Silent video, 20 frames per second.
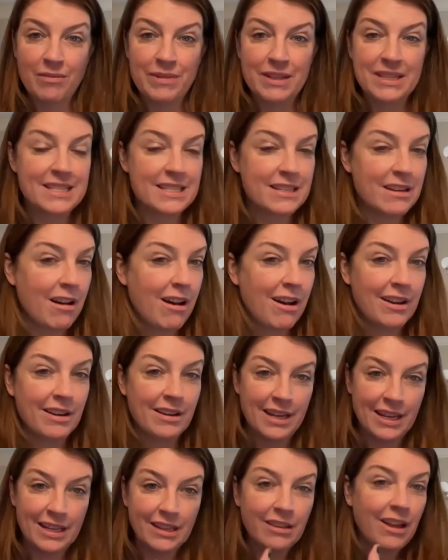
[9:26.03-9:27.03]
It's not
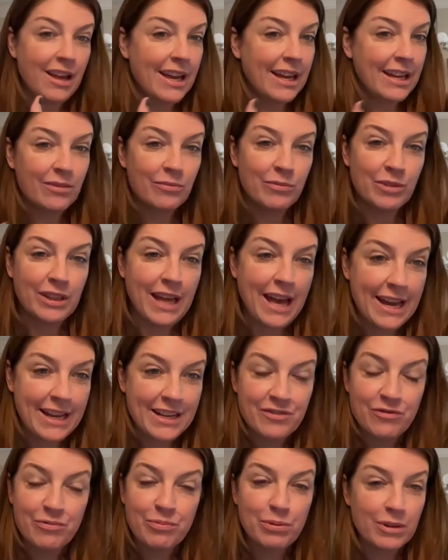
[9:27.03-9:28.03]
in line with
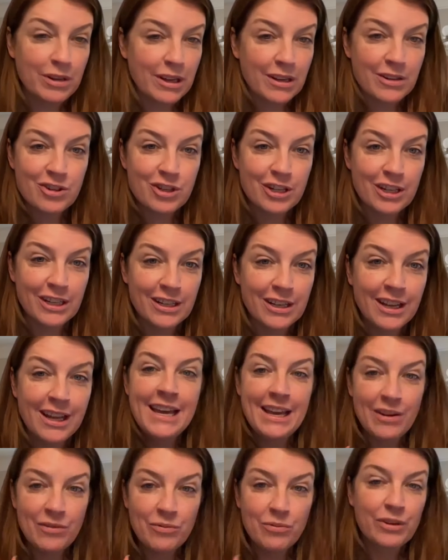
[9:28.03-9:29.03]
active production.
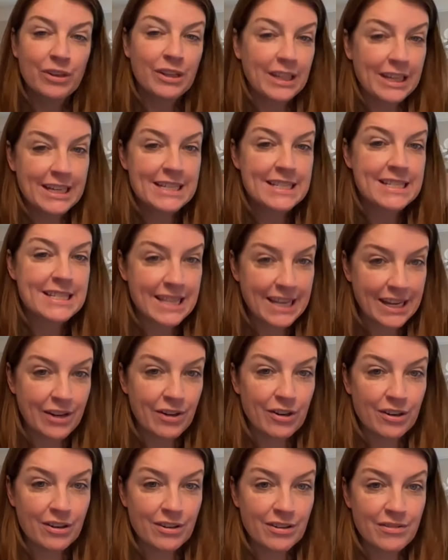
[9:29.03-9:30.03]
It really is
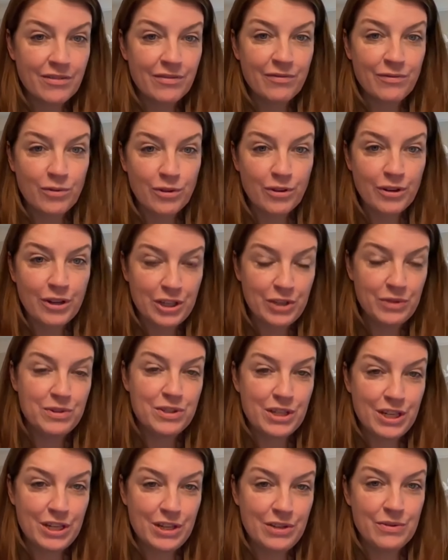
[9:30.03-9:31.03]
there for you
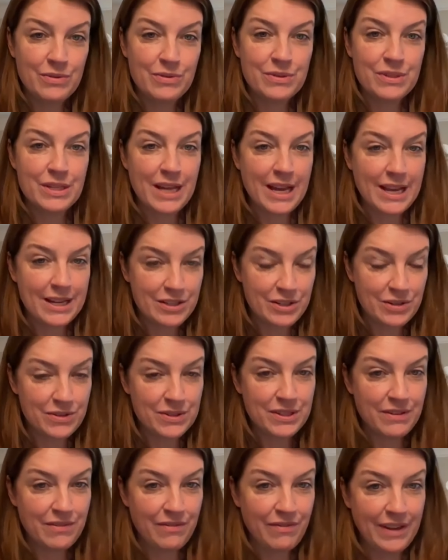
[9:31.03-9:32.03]
to use as you
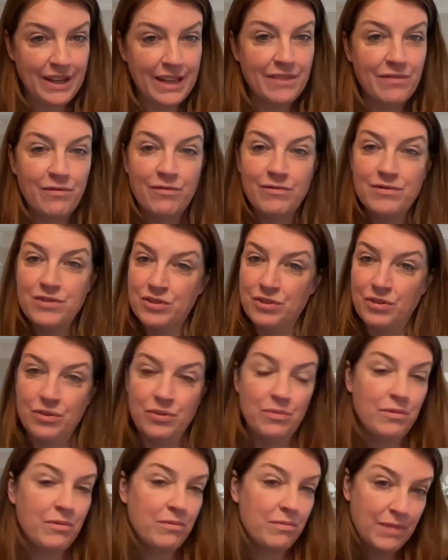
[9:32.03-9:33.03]
see fit
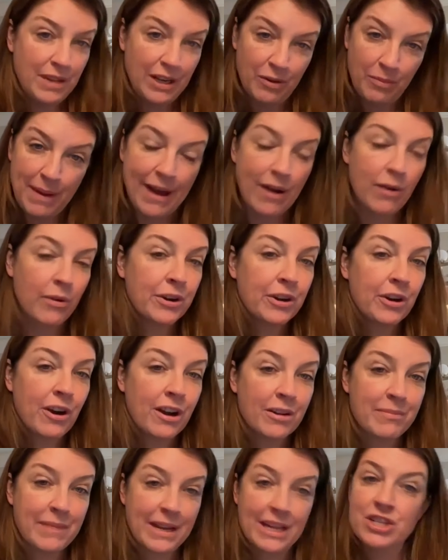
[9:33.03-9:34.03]
to, power your
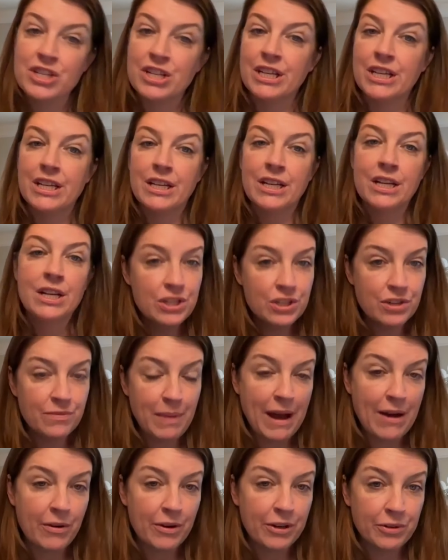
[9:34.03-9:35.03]
automation, to
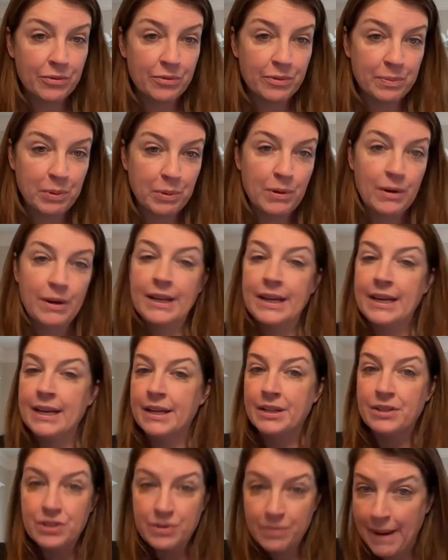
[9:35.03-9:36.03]
power your
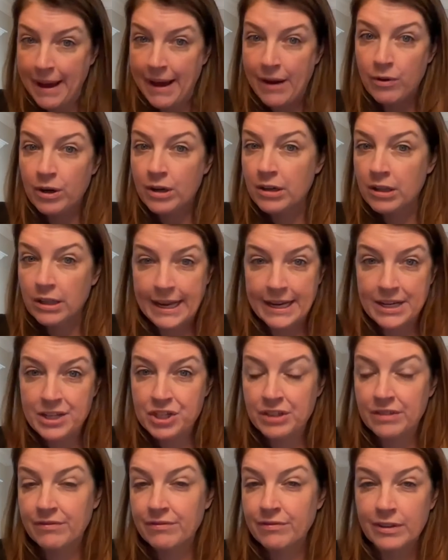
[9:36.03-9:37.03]
reporting, to power
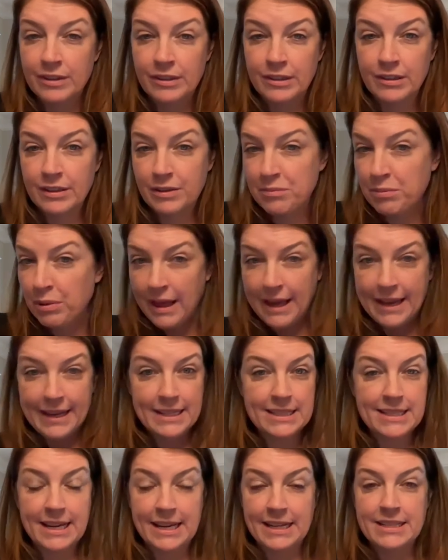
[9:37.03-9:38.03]
collection for
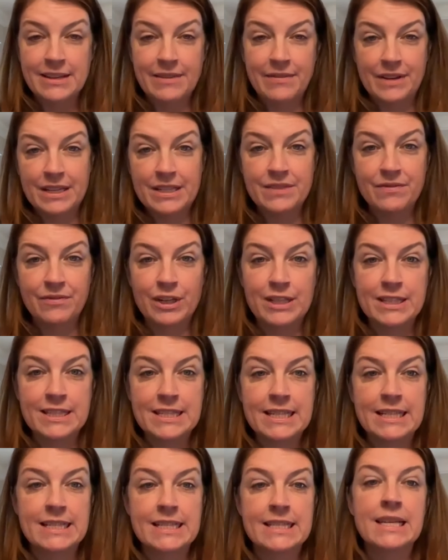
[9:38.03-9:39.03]
compliance activities, for
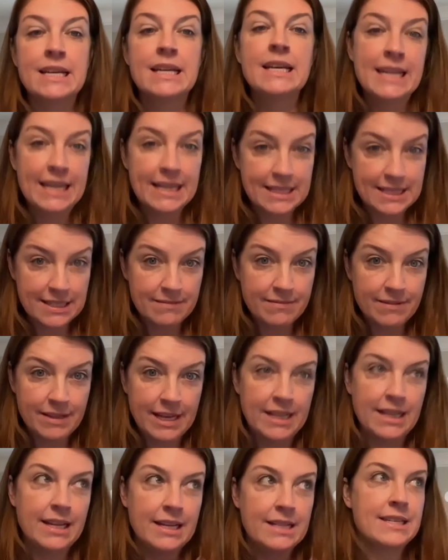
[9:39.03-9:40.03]
instance. It
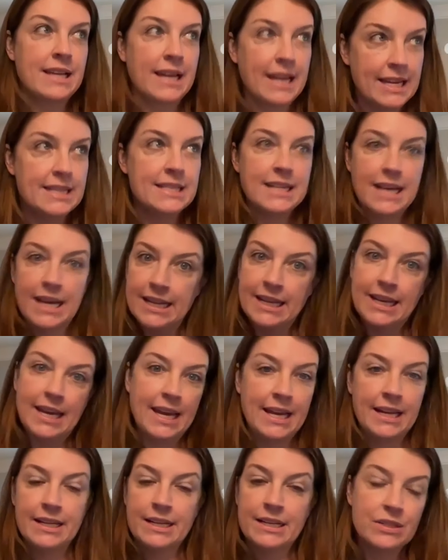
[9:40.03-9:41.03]
is a
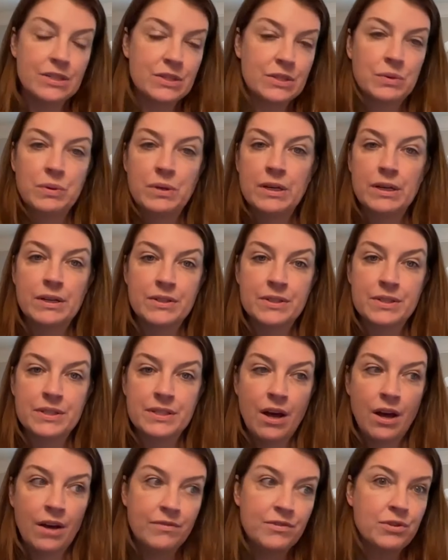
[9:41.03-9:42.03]
dedicated
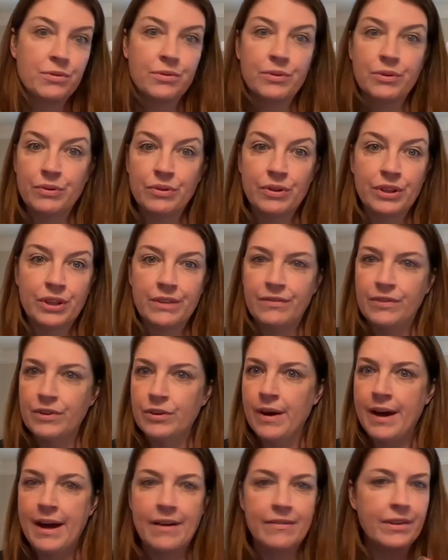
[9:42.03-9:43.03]
source of truth. If you
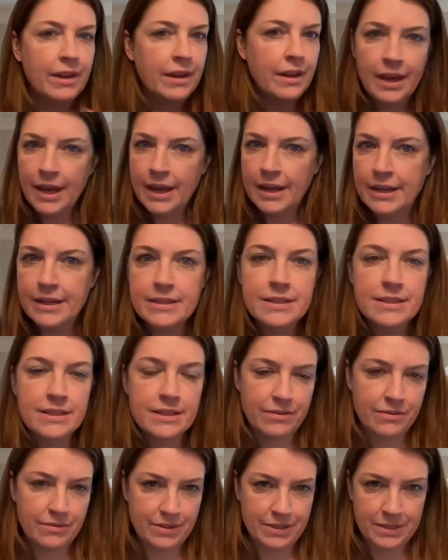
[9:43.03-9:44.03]
have an
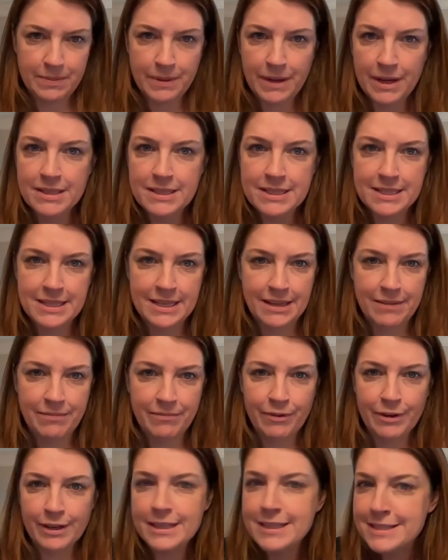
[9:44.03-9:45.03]
incident response team,
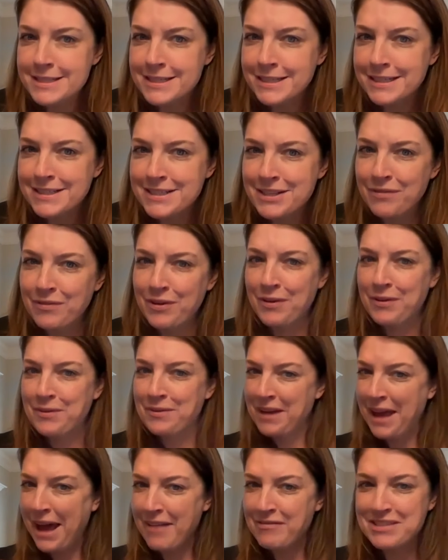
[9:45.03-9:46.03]
for instance, if you
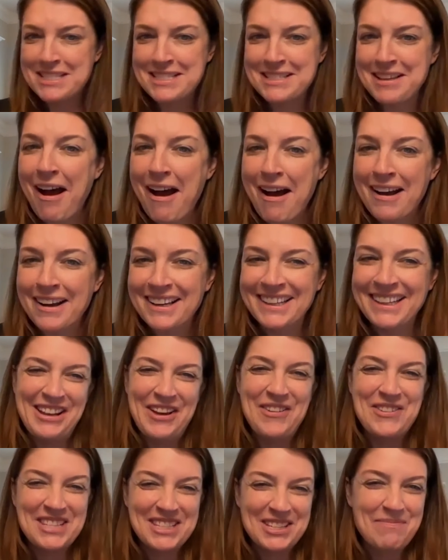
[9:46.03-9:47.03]
have a SOC,
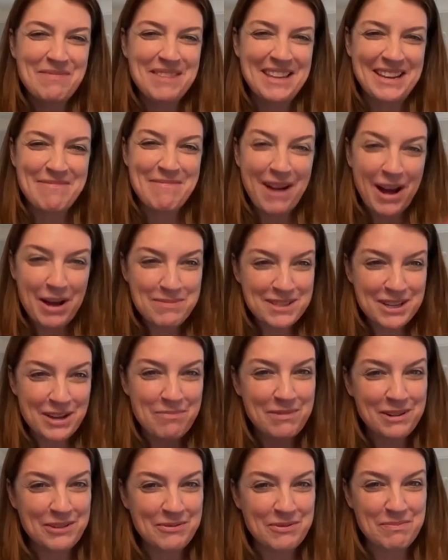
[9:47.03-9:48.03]
if something pops
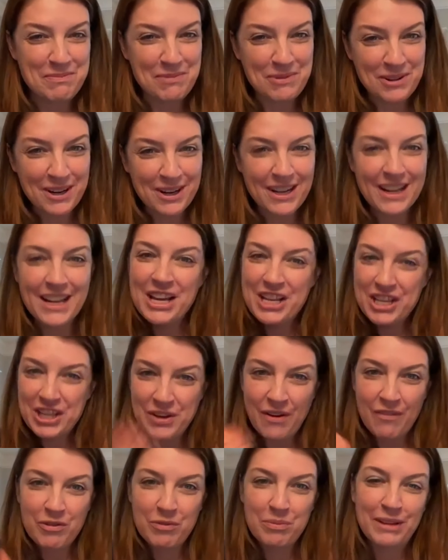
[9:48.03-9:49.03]
up in a report, you
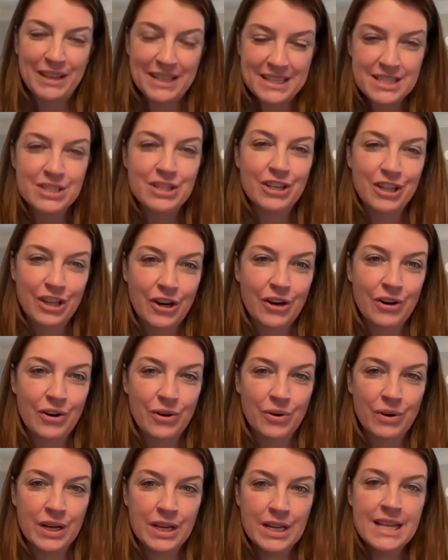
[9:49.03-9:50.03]
have a place to
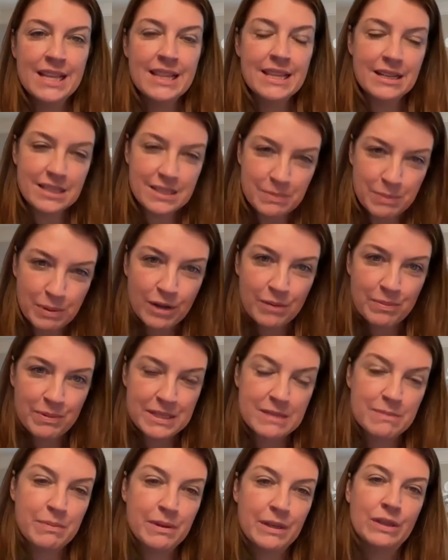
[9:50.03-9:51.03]
go that is
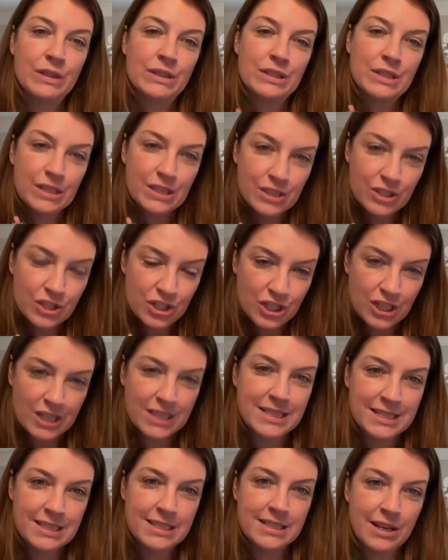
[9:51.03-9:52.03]
purpose built
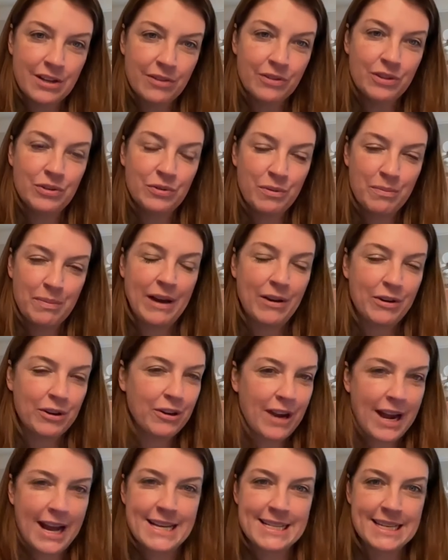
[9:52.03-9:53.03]
just to tell you about
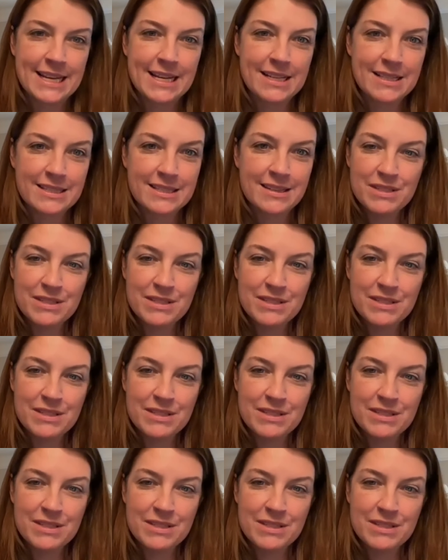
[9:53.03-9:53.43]
your assets.